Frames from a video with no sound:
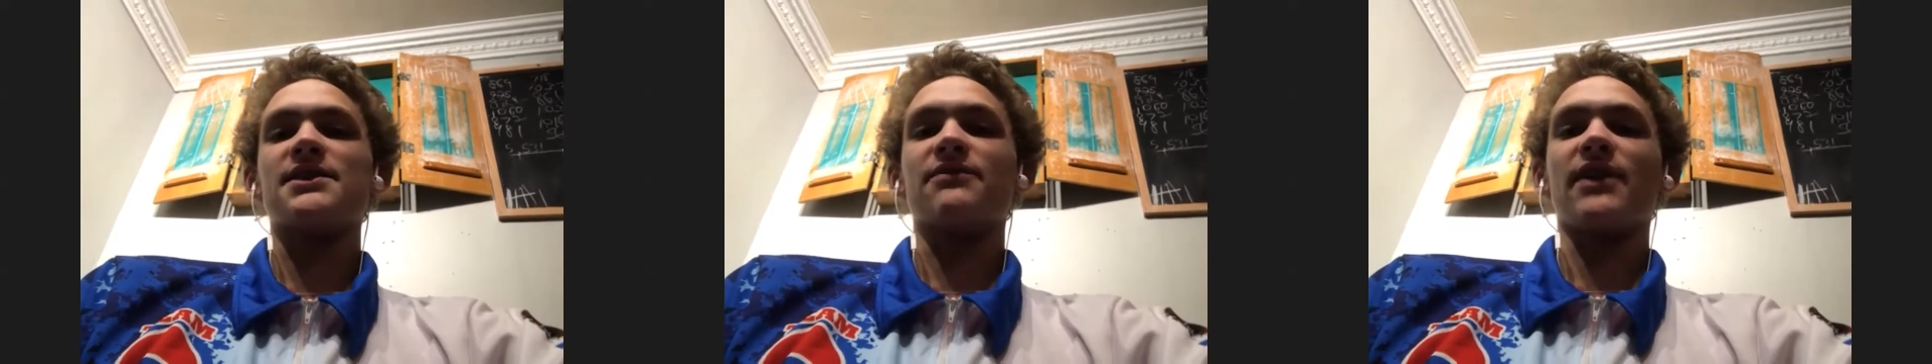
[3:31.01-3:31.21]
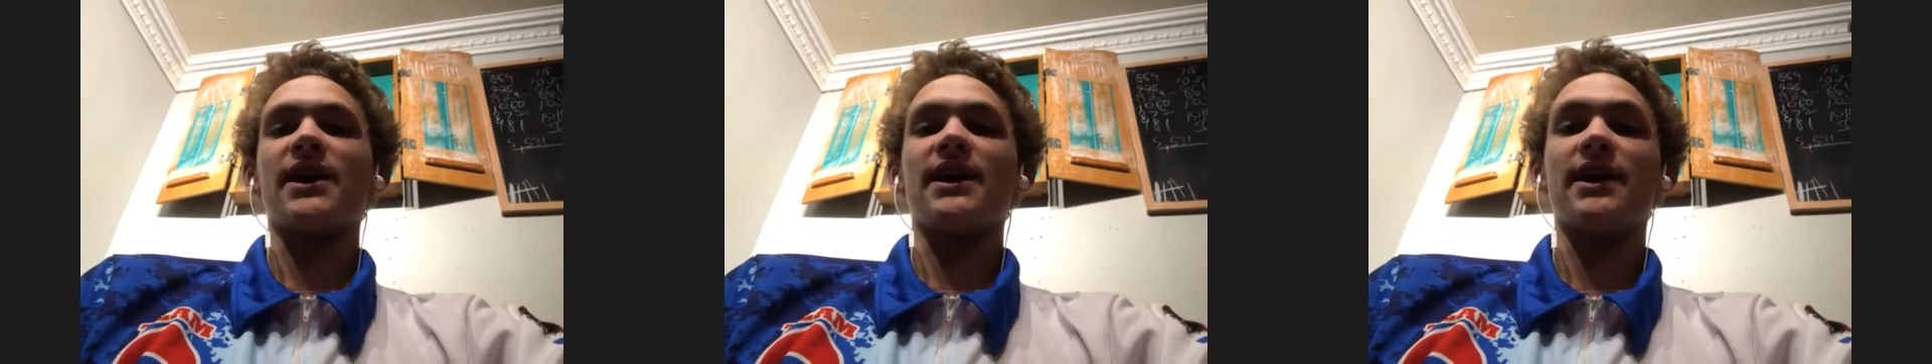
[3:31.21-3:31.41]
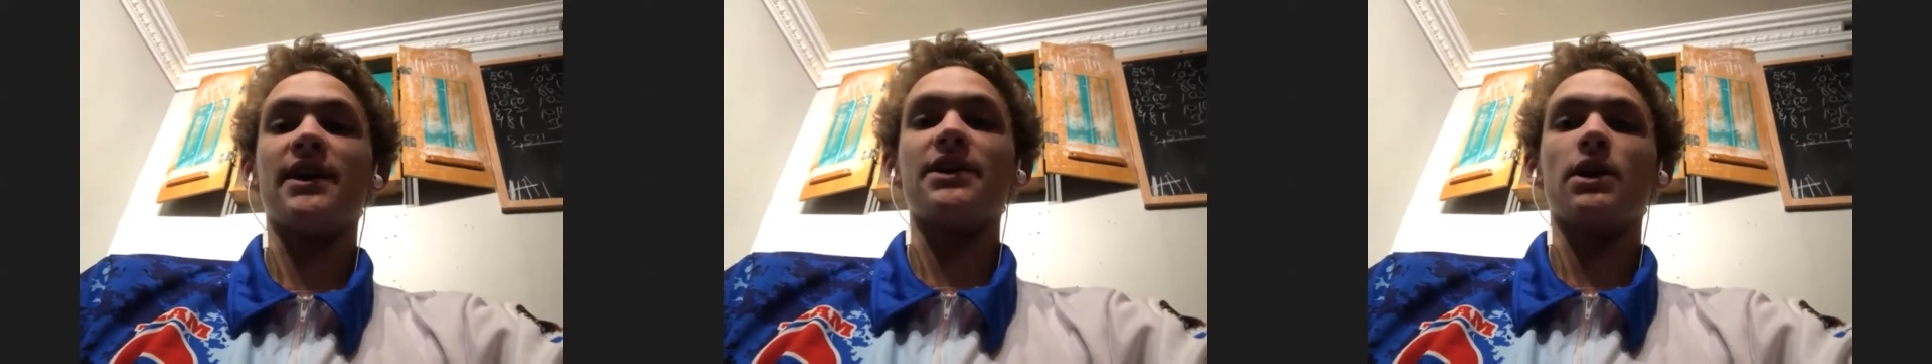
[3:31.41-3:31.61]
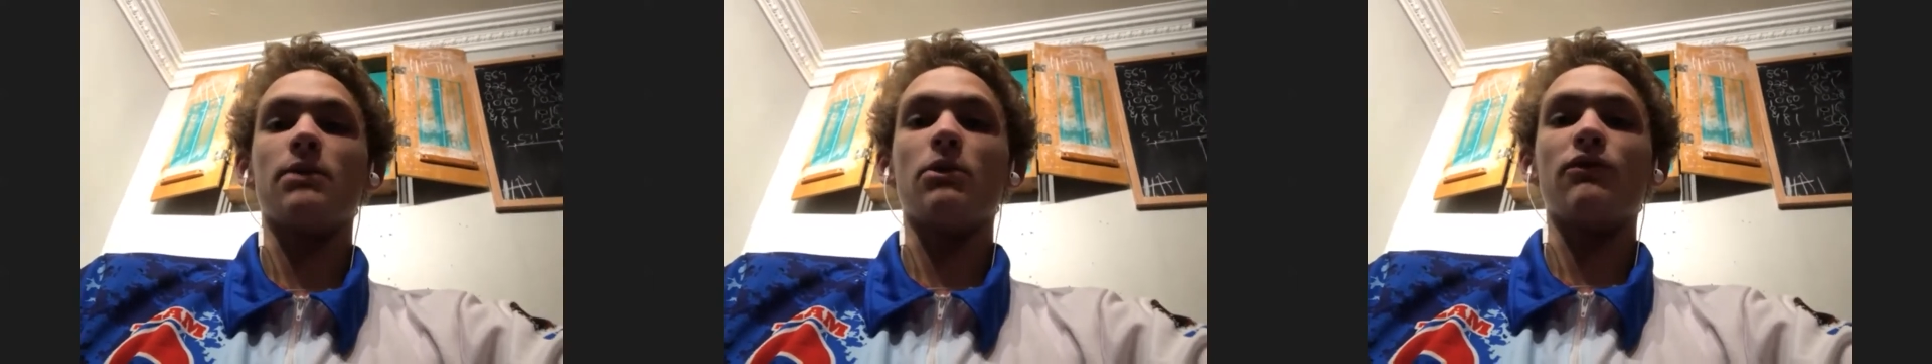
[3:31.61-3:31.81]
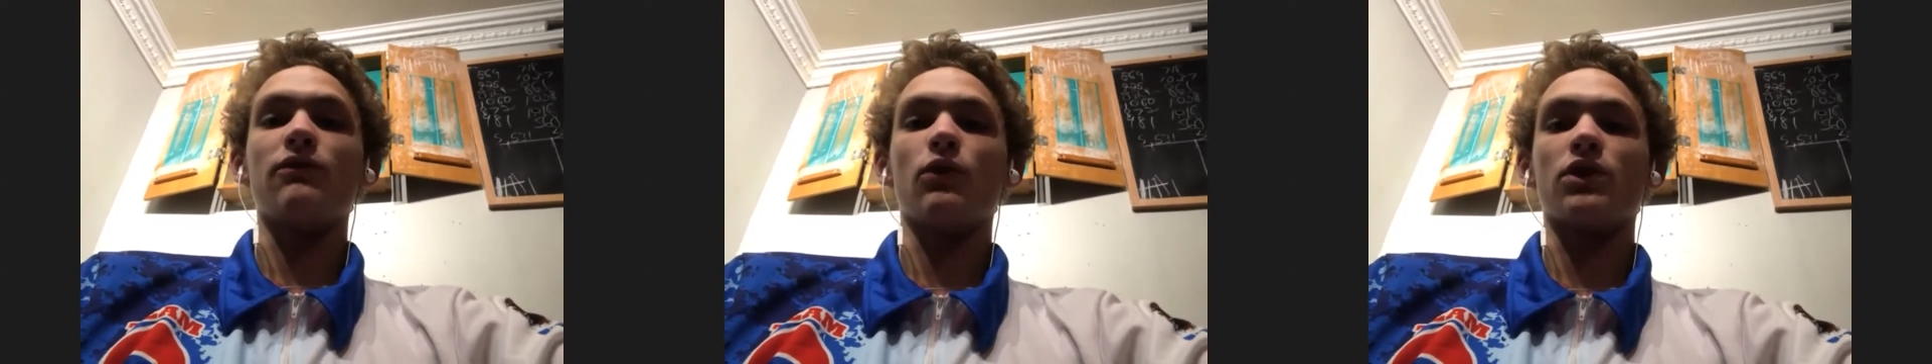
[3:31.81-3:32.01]
if I hit
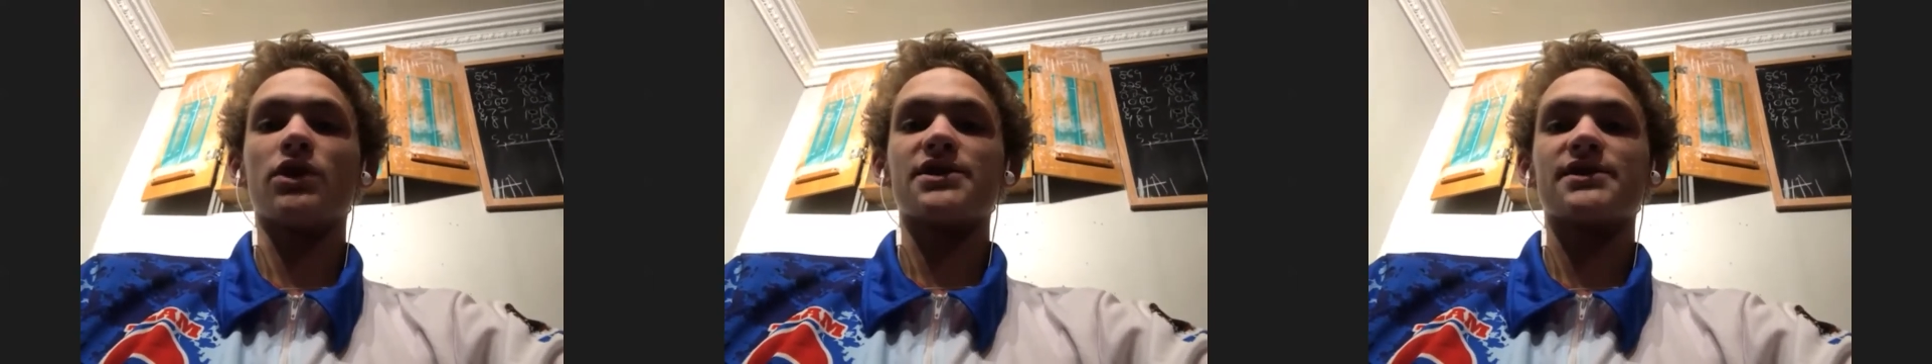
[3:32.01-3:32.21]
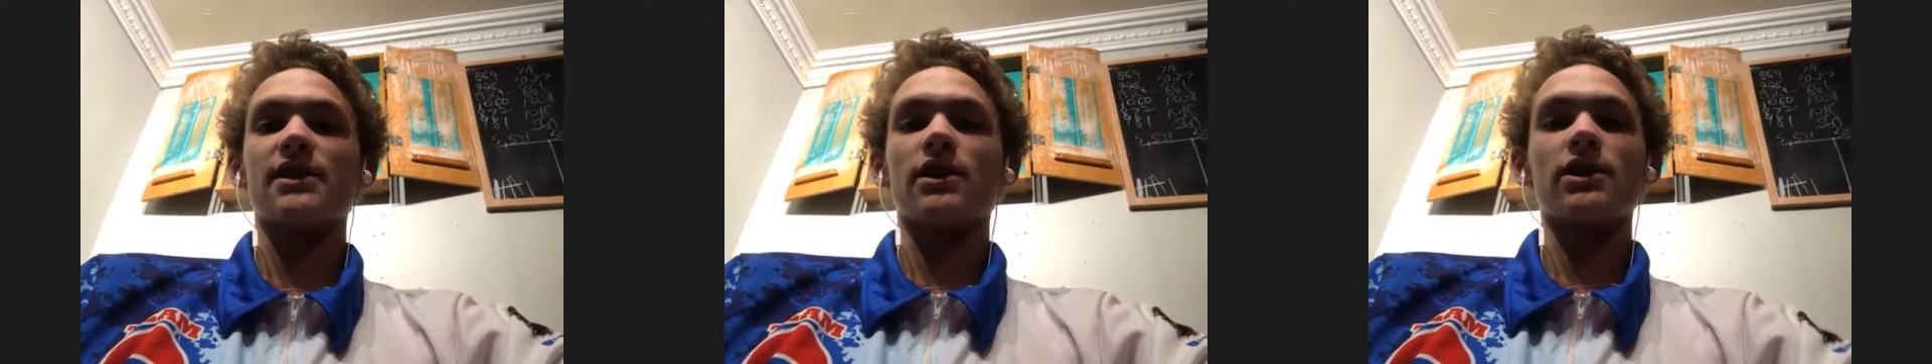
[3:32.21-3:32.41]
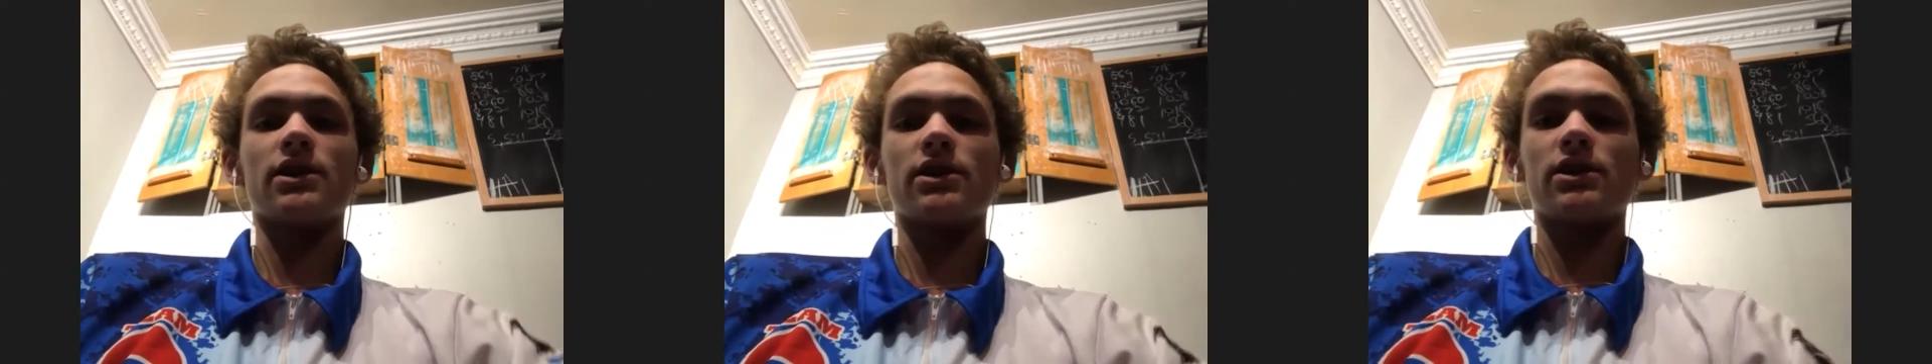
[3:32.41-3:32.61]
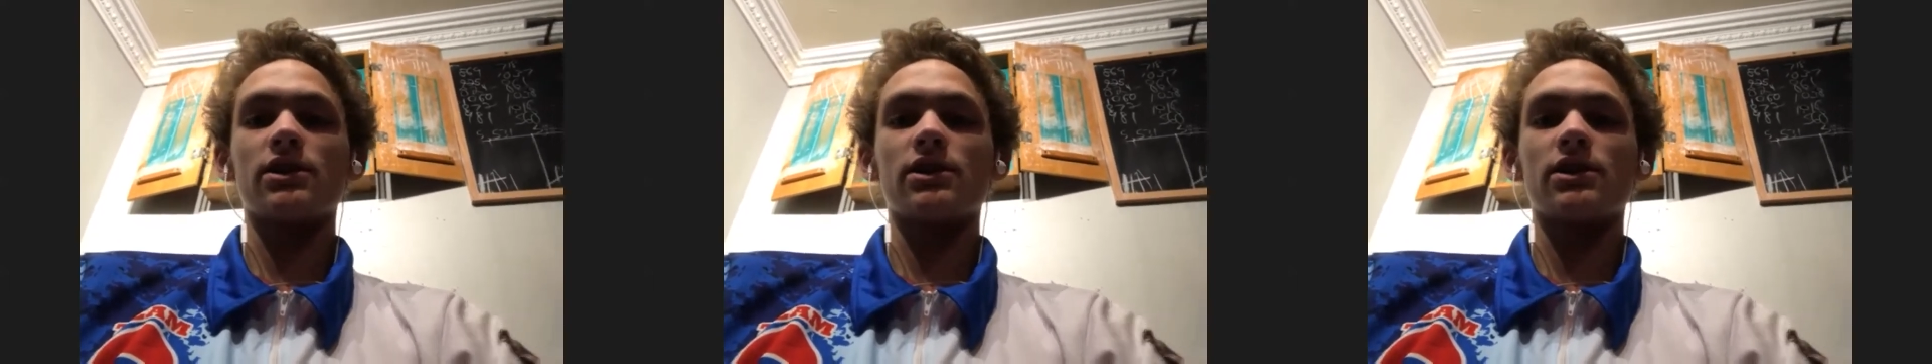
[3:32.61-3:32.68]
double 4 to start.